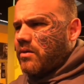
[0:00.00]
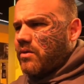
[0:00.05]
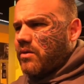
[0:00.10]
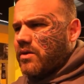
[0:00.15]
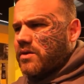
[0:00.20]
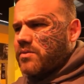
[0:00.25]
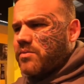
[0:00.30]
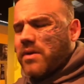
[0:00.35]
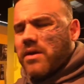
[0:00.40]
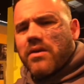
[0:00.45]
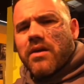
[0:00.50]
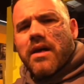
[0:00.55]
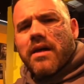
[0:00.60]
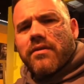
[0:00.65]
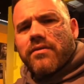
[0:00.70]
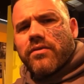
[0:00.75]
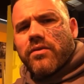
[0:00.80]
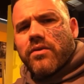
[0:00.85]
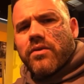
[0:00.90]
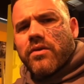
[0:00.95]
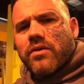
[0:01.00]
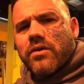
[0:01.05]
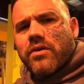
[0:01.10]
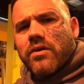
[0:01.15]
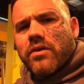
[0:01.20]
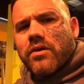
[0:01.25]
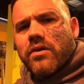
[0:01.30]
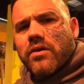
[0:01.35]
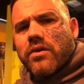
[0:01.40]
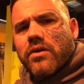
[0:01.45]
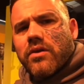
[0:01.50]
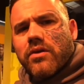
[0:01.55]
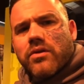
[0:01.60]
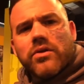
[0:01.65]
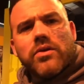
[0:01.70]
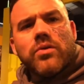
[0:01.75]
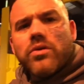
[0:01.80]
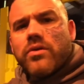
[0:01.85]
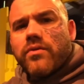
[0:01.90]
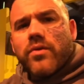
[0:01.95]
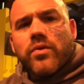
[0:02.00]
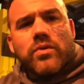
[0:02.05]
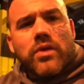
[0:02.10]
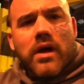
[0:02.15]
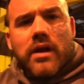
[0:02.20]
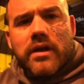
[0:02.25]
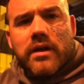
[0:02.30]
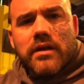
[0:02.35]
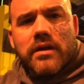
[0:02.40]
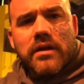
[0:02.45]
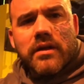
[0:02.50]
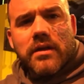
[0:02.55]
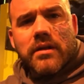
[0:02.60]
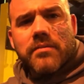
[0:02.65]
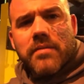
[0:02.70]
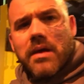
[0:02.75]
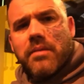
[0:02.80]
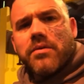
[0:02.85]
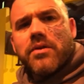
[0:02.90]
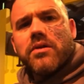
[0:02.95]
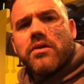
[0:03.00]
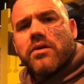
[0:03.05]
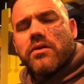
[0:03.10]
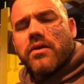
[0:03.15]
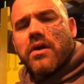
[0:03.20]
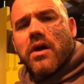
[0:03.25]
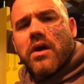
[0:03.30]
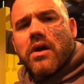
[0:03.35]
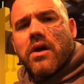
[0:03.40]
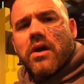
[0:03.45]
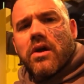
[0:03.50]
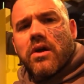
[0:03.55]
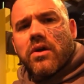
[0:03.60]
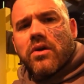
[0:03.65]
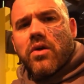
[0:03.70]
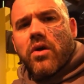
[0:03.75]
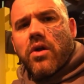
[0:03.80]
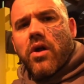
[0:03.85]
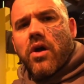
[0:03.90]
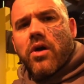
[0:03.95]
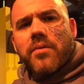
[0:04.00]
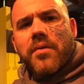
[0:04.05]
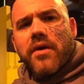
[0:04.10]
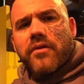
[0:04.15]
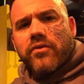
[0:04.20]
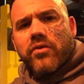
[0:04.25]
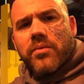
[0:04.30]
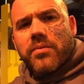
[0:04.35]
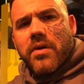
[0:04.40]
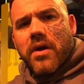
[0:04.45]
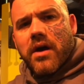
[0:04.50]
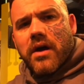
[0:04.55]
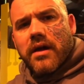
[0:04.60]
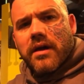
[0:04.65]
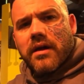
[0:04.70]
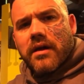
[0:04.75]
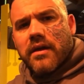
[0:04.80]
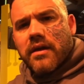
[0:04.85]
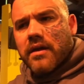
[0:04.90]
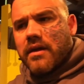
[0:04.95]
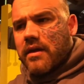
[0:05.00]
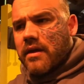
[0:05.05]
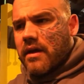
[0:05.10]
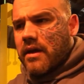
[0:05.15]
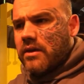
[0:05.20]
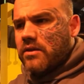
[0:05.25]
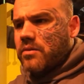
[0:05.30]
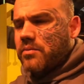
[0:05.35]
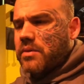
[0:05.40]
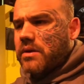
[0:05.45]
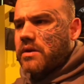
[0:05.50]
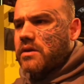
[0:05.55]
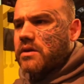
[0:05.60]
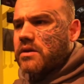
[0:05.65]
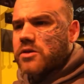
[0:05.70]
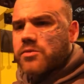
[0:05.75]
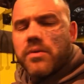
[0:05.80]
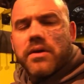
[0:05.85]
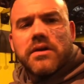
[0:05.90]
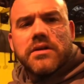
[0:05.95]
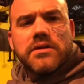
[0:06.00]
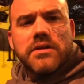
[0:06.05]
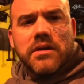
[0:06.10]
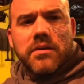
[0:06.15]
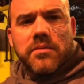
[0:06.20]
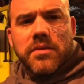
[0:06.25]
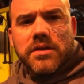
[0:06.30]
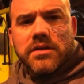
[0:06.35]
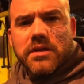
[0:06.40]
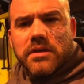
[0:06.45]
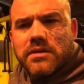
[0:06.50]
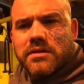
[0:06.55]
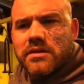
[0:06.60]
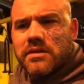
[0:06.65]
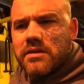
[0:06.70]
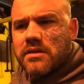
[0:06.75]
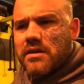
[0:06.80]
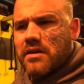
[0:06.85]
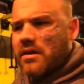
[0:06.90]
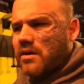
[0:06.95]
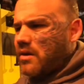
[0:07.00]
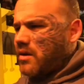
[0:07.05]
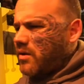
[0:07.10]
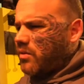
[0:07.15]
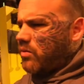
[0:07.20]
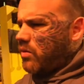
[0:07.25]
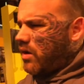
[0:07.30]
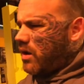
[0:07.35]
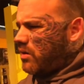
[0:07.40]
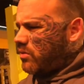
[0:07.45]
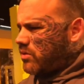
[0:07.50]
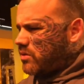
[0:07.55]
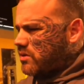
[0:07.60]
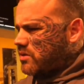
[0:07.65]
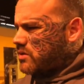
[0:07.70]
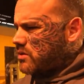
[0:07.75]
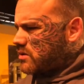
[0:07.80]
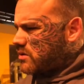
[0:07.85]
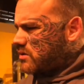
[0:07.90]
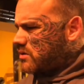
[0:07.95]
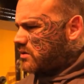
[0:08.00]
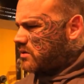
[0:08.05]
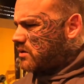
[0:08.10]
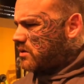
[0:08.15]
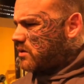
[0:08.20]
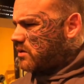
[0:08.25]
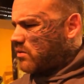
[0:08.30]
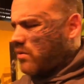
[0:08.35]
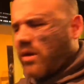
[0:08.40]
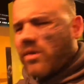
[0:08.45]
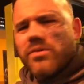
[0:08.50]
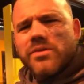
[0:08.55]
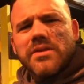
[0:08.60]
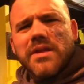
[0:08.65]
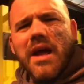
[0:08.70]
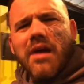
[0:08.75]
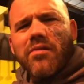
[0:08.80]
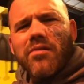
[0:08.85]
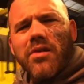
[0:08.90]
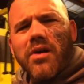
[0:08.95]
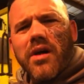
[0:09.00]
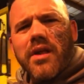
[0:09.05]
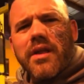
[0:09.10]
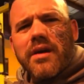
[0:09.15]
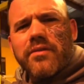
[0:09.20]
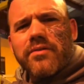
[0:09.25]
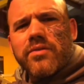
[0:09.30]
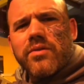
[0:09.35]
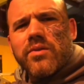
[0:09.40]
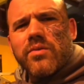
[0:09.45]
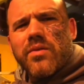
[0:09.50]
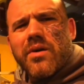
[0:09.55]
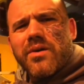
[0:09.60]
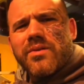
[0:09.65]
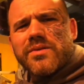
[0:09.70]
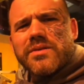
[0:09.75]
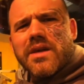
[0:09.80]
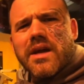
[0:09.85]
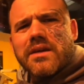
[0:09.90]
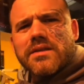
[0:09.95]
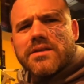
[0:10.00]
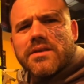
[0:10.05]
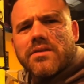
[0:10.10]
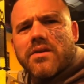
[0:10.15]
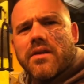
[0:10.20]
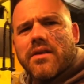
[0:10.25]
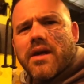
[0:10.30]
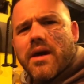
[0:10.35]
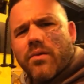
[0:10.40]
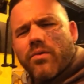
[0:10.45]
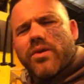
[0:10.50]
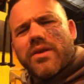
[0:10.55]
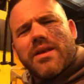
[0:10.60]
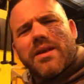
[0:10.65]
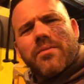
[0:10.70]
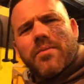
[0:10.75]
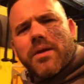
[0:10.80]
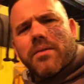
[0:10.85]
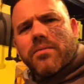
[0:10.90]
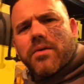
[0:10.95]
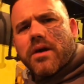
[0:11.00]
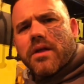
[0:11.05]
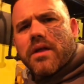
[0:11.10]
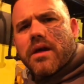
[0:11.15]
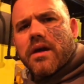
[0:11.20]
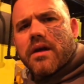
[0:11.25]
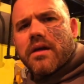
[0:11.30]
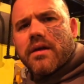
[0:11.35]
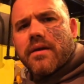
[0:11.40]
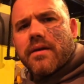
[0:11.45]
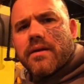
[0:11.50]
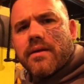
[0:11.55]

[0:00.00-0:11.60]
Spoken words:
why has it been like that for? You would have all done it. Maybe you'd have gone home after a party and you'd be speaking to your missus. Why was Darren like that for? Why was he acting like that? What did he mean by that?